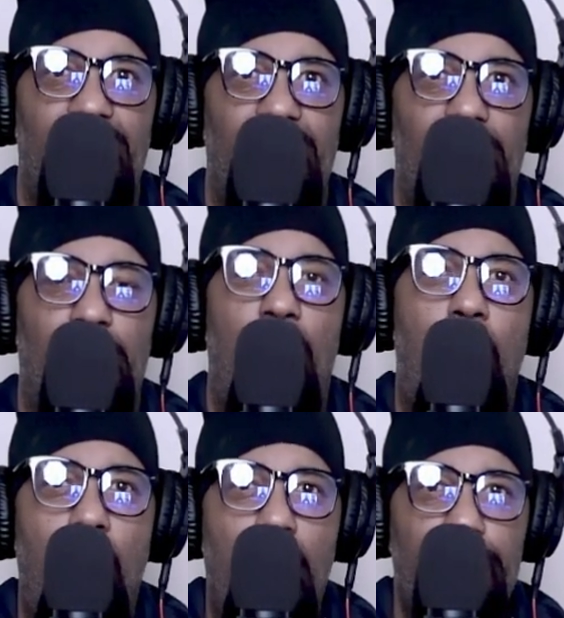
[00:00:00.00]

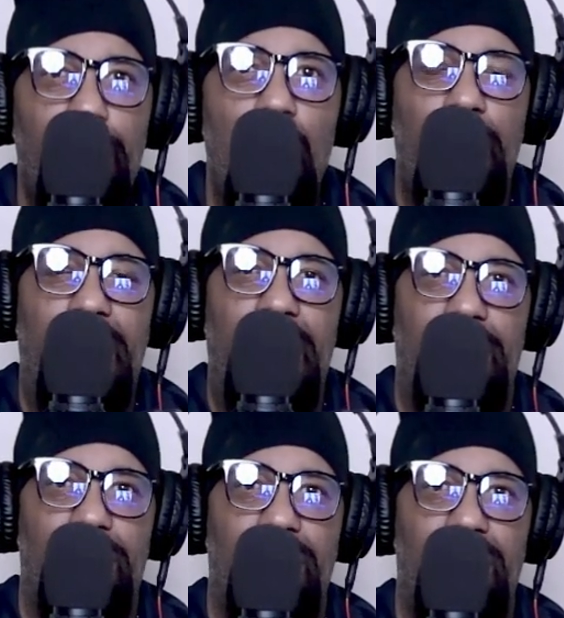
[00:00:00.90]
Heartbroken,
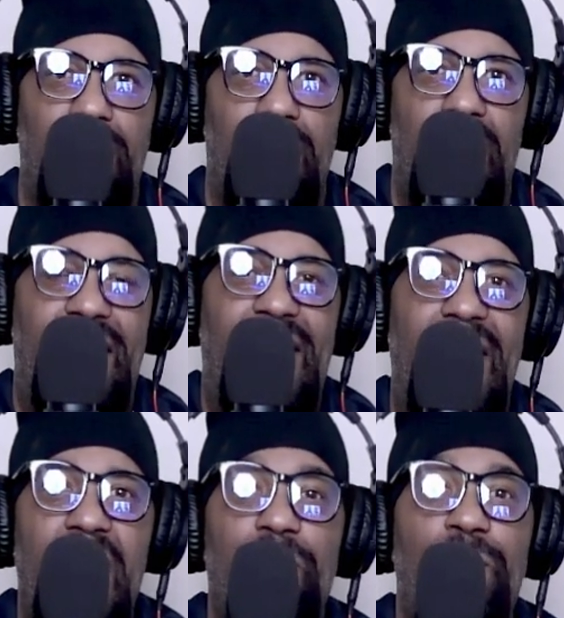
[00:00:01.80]
can't
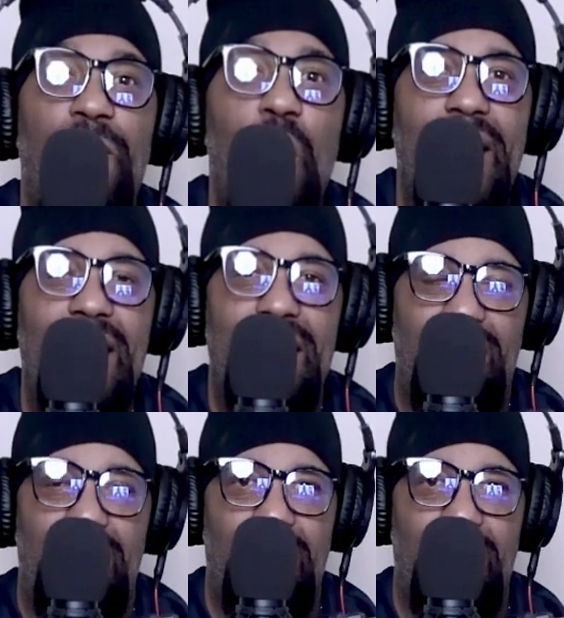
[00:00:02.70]
focus